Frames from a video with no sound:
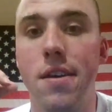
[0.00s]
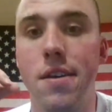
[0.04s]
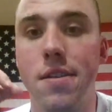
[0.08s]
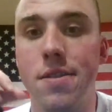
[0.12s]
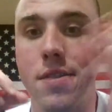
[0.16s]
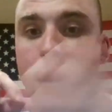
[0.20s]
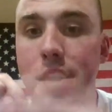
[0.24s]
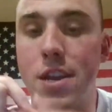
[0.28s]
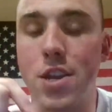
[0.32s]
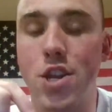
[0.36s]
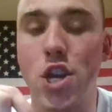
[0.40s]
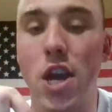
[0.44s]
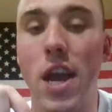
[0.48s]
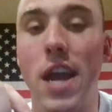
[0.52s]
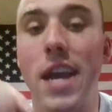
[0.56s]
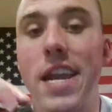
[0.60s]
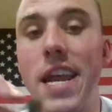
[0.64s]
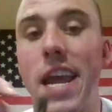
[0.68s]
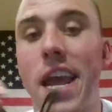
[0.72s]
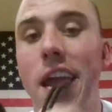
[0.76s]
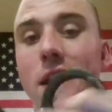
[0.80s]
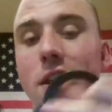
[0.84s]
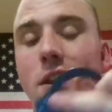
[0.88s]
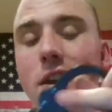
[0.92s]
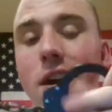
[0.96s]
The chained
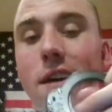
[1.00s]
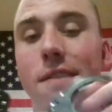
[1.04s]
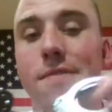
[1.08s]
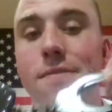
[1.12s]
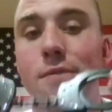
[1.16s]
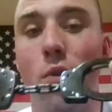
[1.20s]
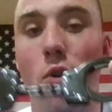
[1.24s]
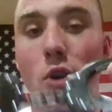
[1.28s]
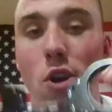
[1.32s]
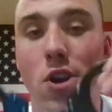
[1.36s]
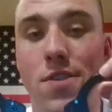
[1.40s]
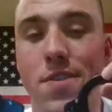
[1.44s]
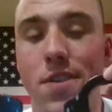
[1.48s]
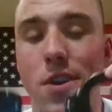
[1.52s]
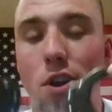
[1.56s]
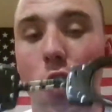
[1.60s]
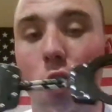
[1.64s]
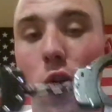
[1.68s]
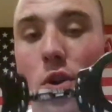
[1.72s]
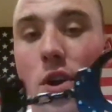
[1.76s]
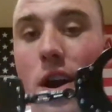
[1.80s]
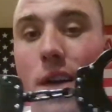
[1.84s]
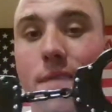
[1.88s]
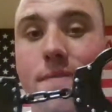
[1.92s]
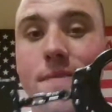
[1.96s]
handcuff works in
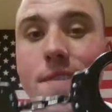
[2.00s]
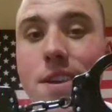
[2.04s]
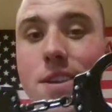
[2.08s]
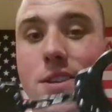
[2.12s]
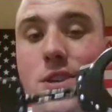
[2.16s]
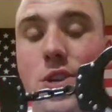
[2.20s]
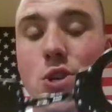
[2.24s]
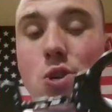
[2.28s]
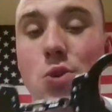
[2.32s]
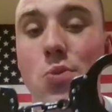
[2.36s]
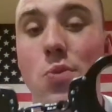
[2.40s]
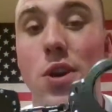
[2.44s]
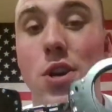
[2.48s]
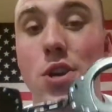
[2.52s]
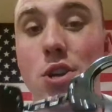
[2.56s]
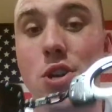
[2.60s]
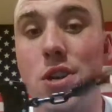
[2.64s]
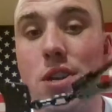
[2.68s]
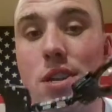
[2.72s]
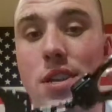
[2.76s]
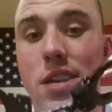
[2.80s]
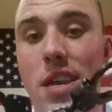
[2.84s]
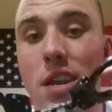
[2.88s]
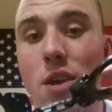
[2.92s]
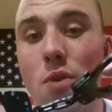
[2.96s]
all cuffing
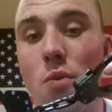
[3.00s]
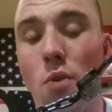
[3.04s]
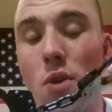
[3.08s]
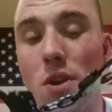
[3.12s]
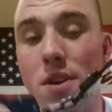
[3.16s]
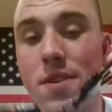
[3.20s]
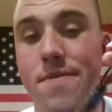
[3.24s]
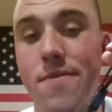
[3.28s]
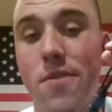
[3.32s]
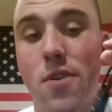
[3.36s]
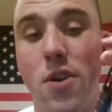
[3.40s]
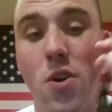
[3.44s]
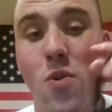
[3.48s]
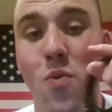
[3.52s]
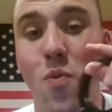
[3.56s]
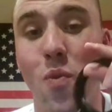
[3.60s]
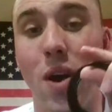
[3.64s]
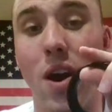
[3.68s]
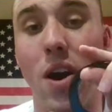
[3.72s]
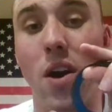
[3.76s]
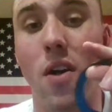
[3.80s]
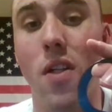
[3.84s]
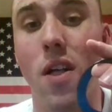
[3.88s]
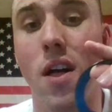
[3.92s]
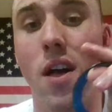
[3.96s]
situations, and it works very
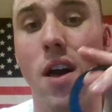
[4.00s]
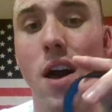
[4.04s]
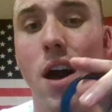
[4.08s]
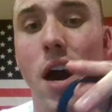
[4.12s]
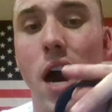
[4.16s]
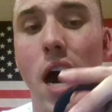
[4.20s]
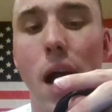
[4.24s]
well.